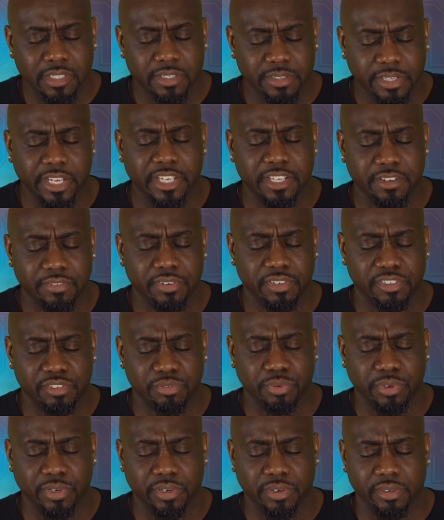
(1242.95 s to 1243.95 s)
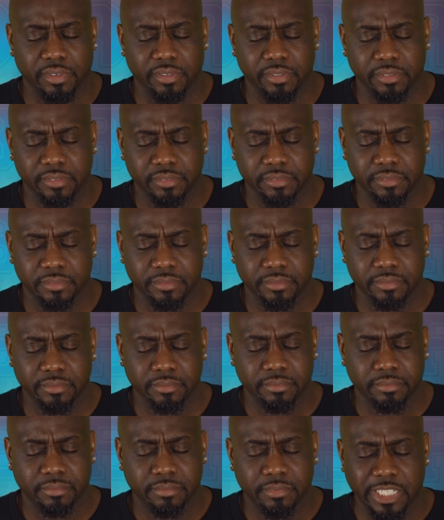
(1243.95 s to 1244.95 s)
Thank you for this word.
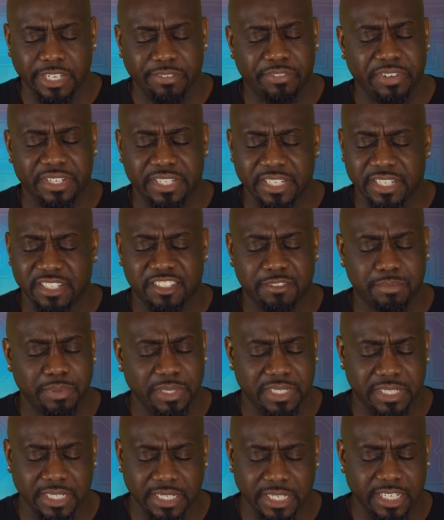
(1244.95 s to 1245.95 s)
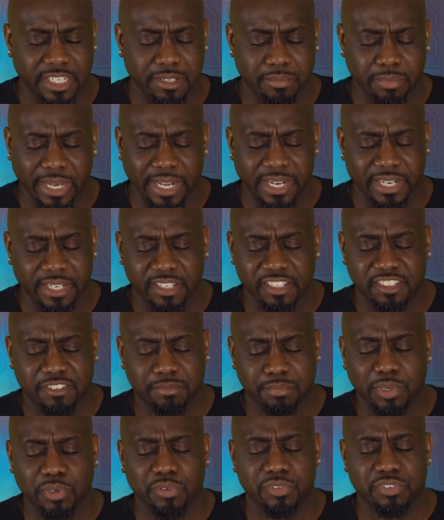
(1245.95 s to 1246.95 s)
If it didn't speak to anybody, it
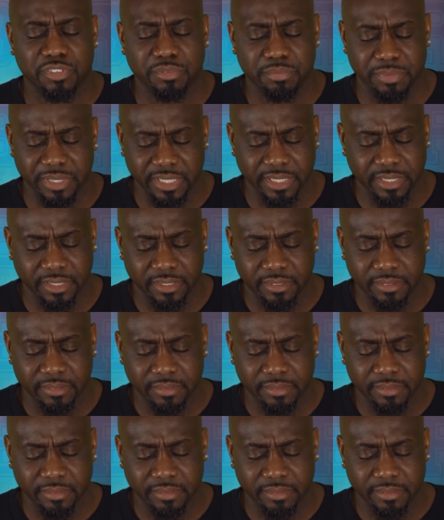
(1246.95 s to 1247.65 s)
spoke to me.